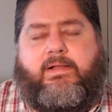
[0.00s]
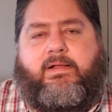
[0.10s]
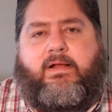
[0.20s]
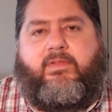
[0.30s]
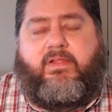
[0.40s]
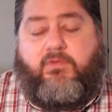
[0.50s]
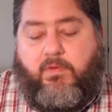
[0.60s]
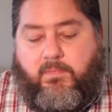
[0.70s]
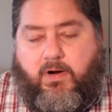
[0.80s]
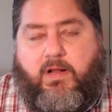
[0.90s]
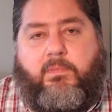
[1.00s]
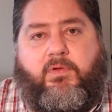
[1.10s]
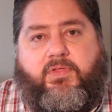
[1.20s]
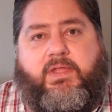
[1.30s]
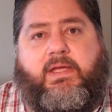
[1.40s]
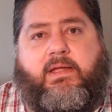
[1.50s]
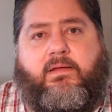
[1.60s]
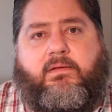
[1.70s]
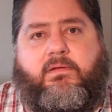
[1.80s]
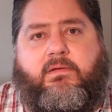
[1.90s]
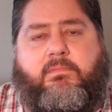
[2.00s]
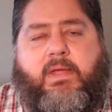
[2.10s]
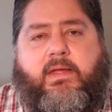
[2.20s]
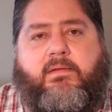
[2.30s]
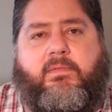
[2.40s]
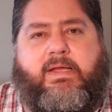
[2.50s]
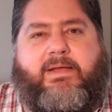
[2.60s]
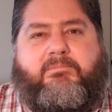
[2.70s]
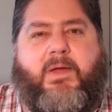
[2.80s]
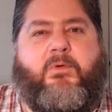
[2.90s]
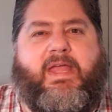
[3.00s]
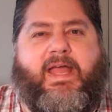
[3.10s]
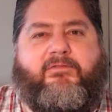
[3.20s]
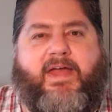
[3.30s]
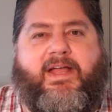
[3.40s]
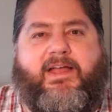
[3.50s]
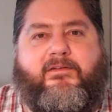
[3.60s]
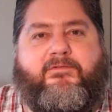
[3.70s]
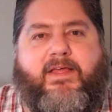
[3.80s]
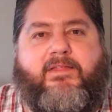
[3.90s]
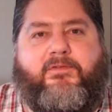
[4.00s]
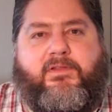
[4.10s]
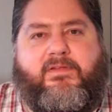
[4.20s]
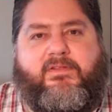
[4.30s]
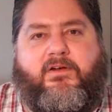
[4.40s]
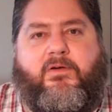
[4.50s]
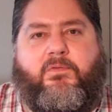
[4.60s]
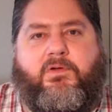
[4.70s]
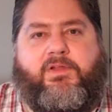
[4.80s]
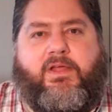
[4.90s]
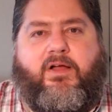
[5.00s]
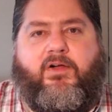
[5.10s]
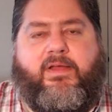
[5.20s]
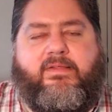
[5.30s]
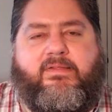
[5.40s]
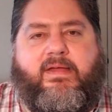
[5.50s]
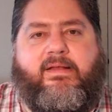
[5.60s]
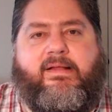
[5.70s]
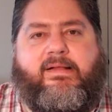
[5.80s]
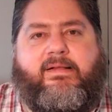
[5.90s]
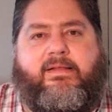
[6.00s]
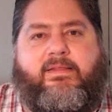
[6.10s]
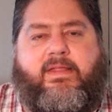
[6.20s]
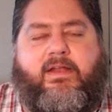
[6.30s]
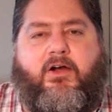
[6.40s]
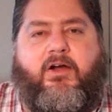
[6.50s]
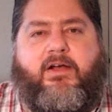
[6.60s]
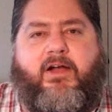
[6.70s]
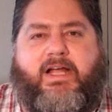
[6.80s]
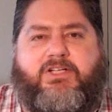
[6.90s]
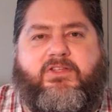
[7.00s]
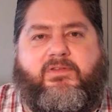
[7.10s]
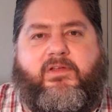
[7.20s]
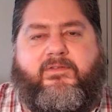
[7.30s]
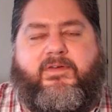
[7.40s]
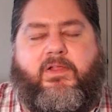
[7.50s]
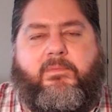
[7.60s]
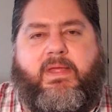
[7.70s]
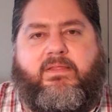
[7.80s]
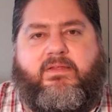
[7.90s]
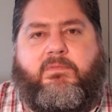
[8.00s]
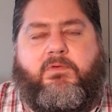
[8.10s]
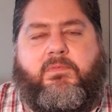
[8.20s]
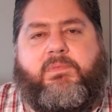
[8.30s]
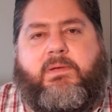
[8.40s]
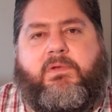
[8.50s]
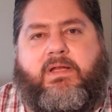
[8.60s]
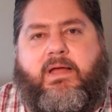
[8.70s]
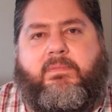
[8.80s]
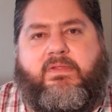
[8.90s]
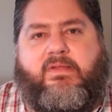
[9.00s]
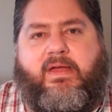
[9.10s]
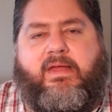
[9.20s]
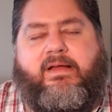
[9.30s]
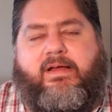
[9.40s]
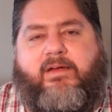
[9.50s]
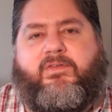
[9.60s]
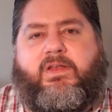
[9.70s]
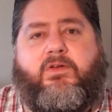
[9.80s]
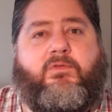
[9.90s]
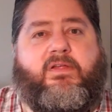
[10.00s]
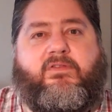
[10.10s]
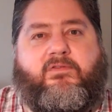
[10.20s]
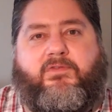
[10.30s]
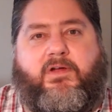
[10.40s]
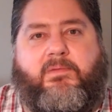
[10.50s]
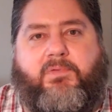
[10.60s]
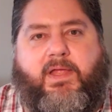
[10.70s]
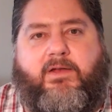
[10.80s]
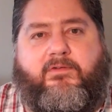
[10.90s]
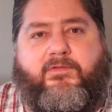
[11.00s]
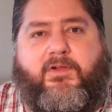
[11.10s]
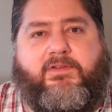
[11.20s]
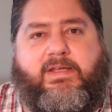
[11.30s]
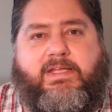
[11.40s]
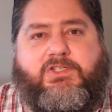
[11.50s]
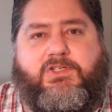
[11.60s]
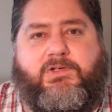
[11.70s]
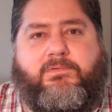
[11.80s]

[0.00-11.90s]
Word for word: Uh, that's a remarkable thing. May may we have that kind of faithfulness in our worldly callings that that in our interactions with our fellow men, someone would be able to come and say, "I find no reason for complaint or fault against you."